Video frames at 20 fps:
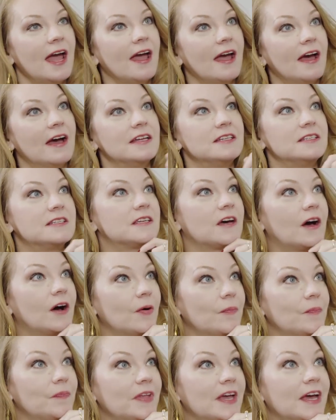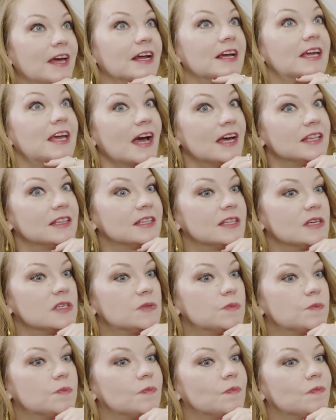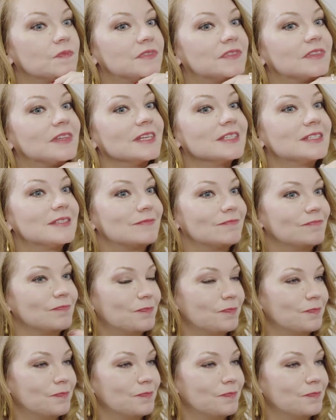And again, this